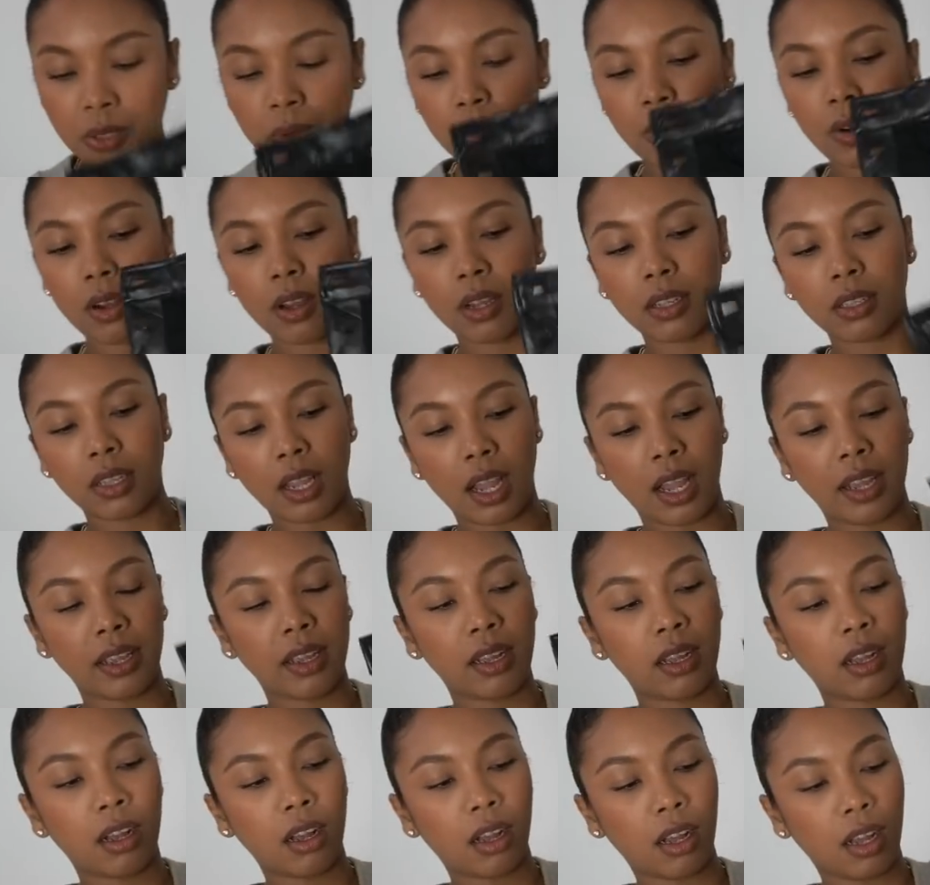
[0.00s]
one
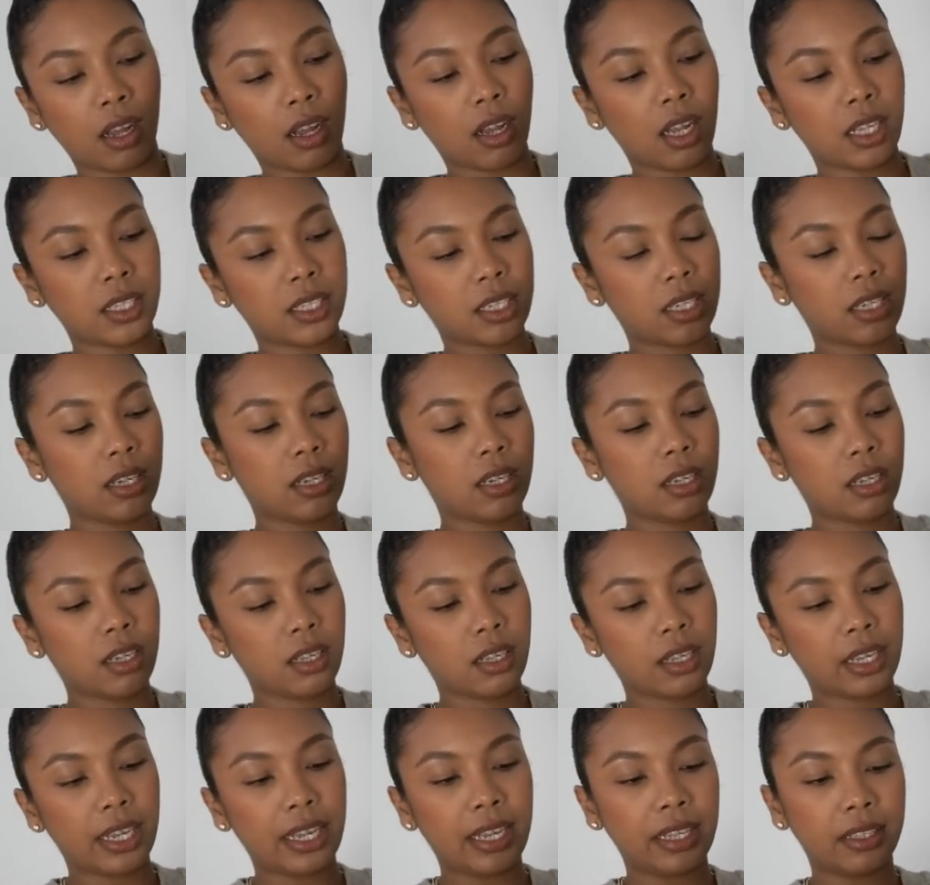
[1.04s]
I got
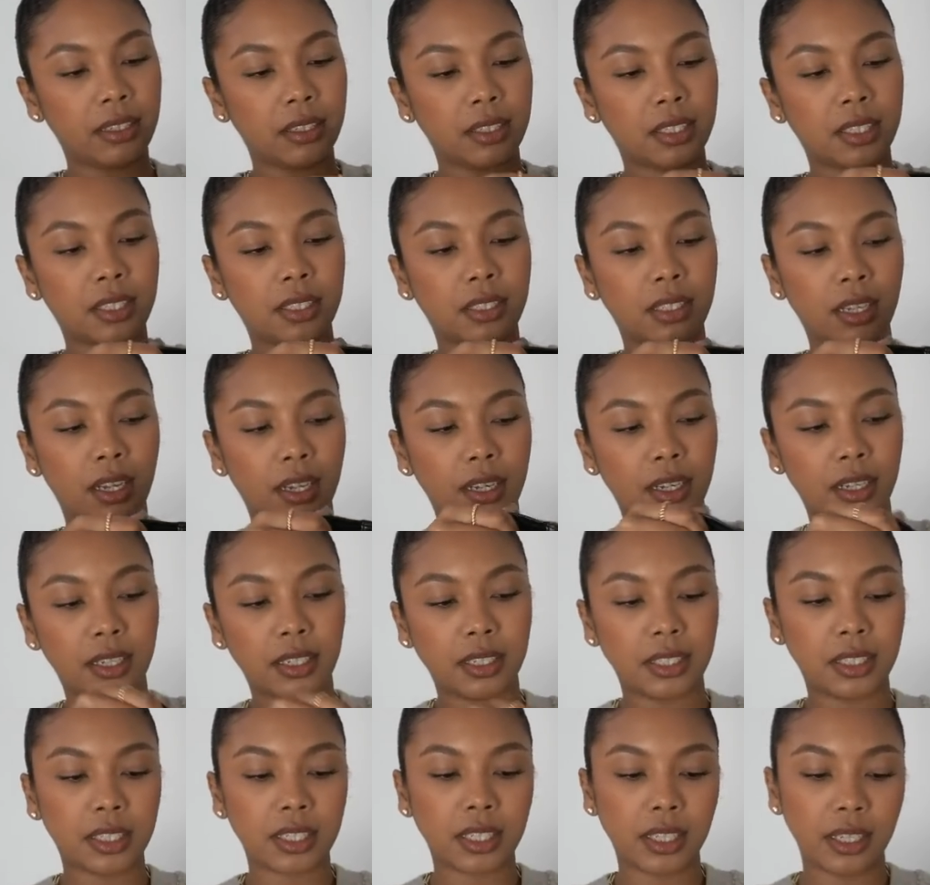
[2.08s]
in a
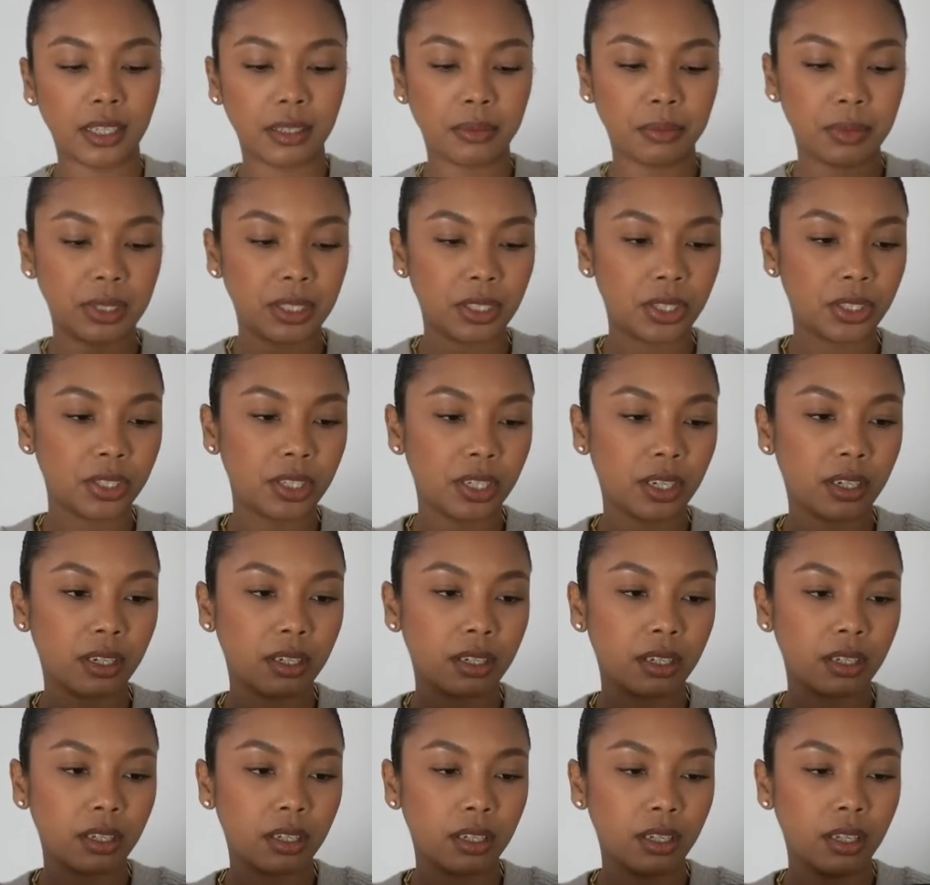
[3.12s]
size, let me
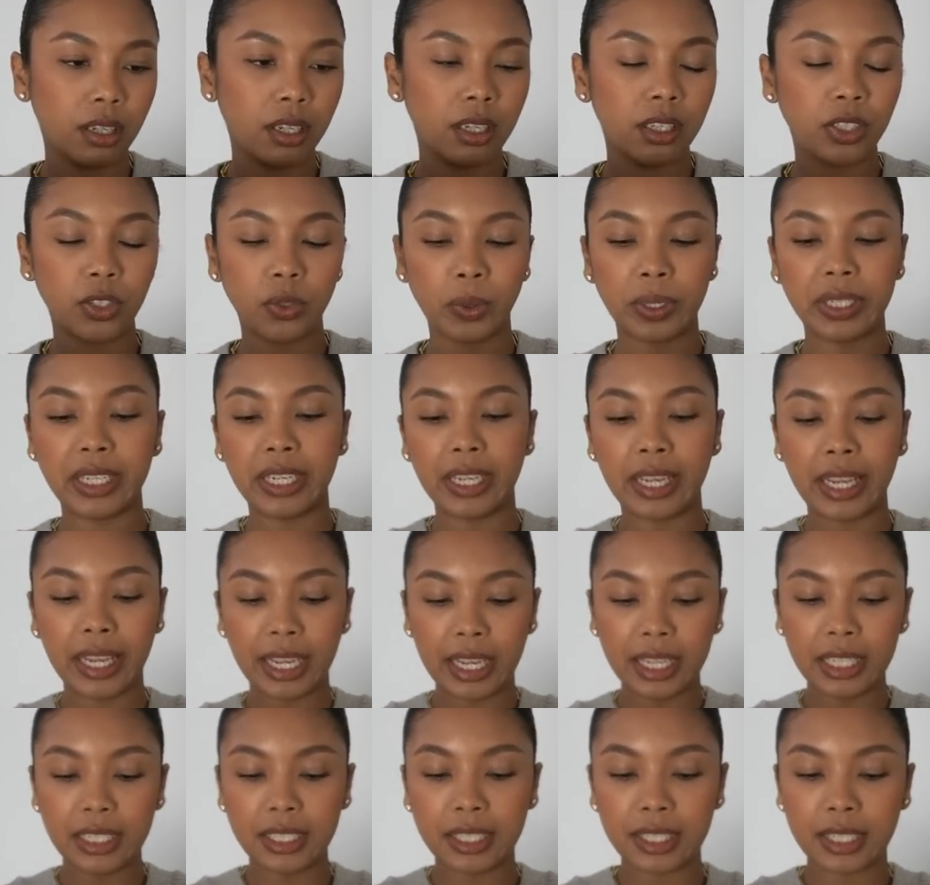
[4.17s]
check,
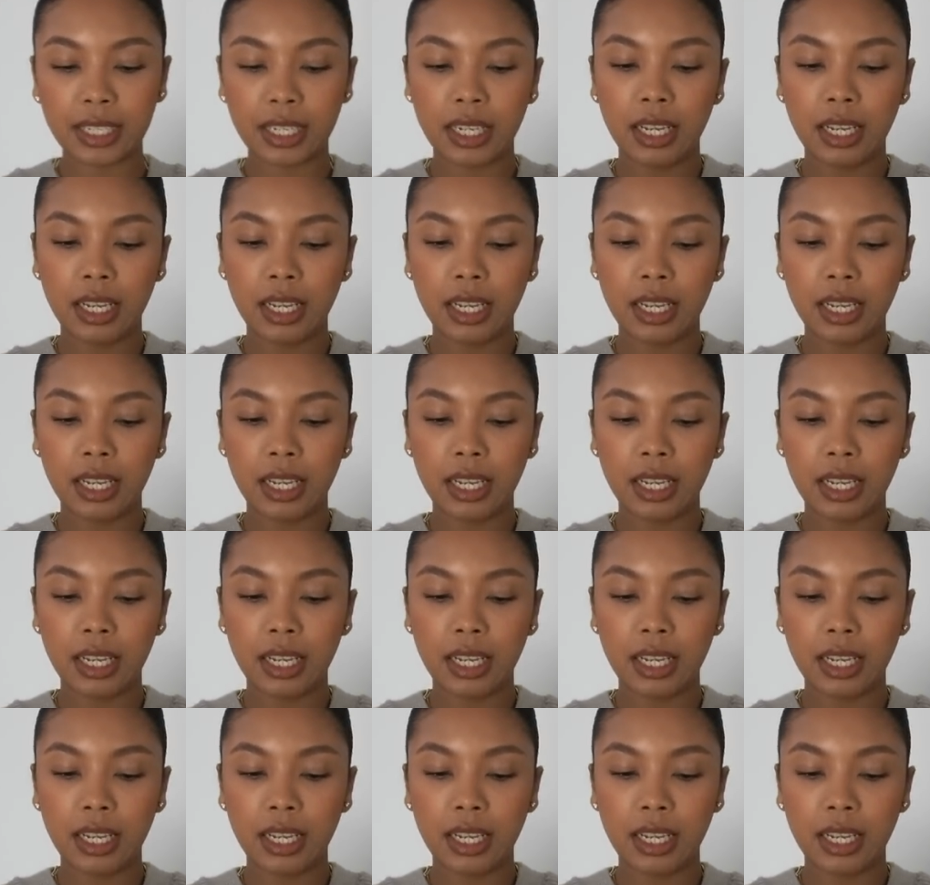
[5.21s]
28.